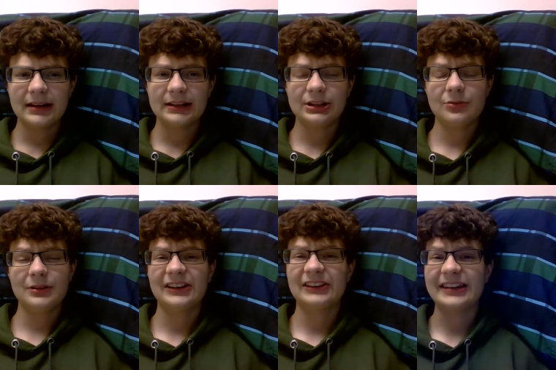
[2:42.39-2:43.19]
I don't
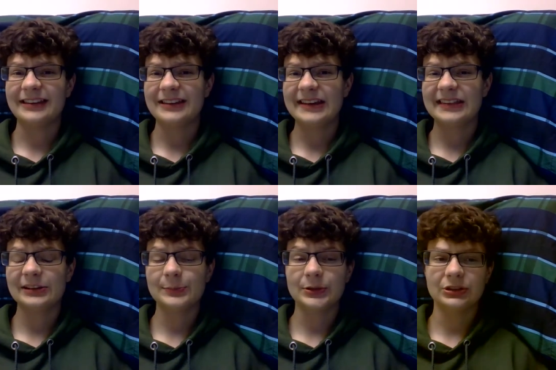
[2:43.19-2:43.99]
want to say it like
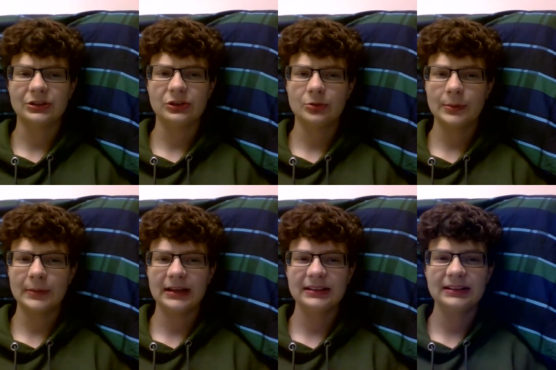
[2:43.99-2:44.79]
this, but consumer
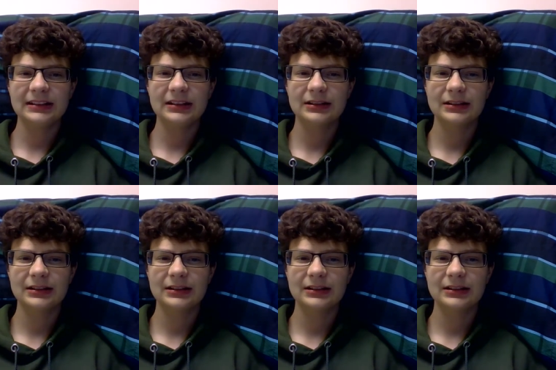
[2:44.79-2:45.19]
minded.